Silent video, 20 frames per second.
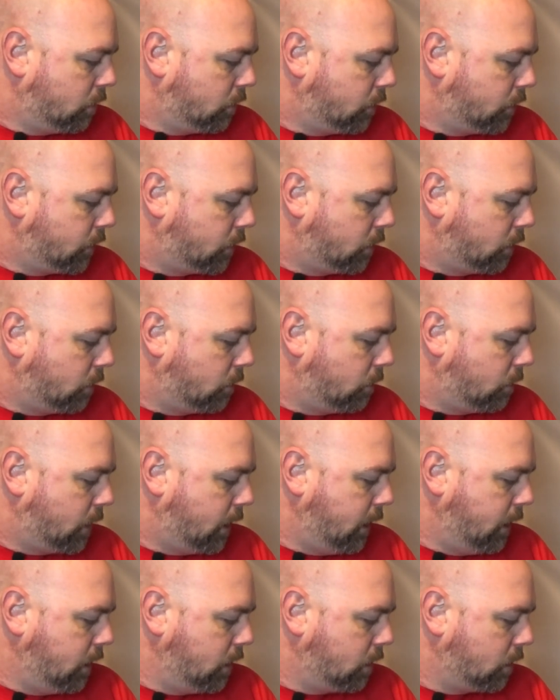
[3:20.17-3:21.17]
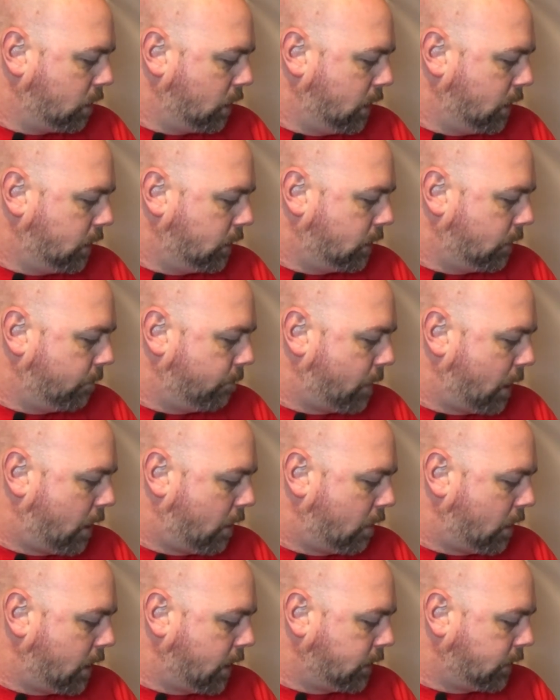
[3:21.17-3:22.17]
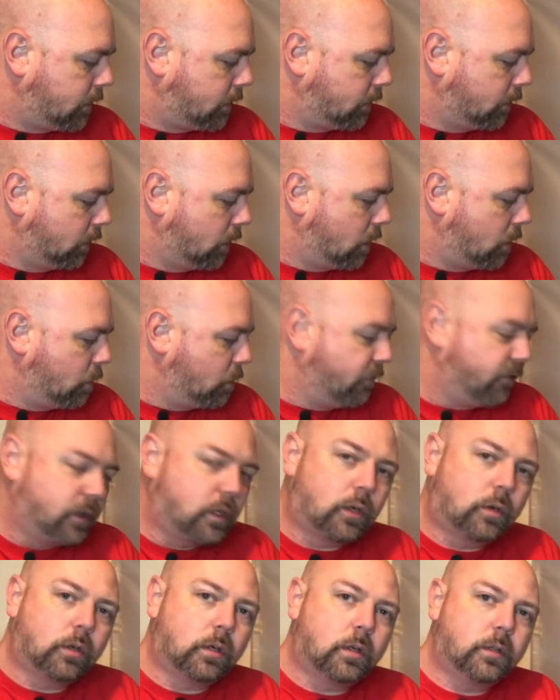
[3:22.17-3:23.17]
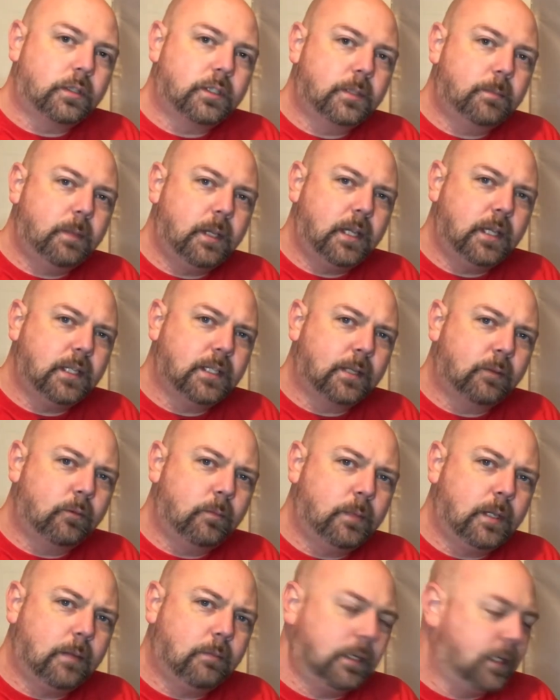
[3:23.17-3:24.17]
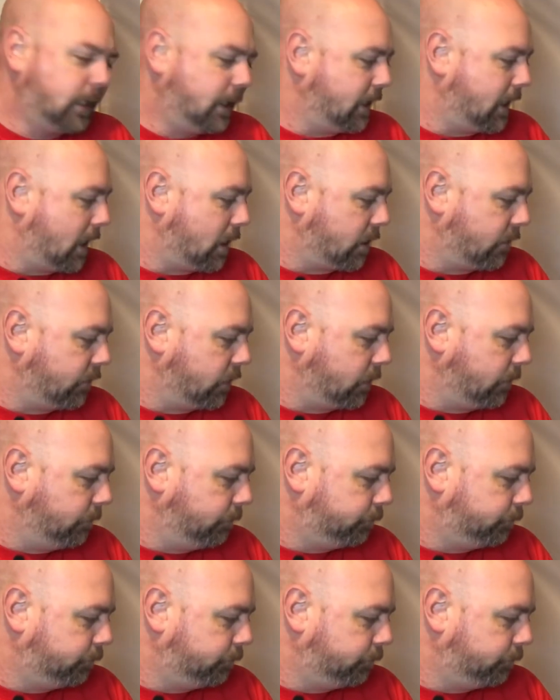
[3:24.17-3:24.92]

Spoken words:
So here is about as slow of a crawl speed as I'm going to be able to get out of it.